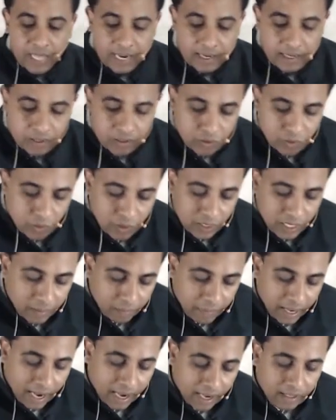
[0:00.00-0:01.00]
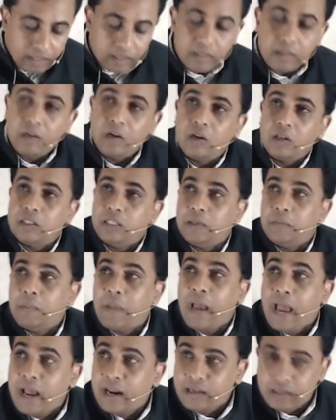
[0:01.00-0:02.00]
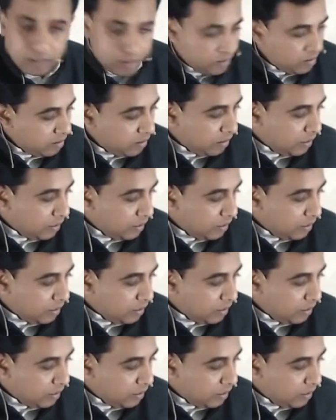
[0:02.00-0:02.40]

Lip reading: that woolen mat or the mat,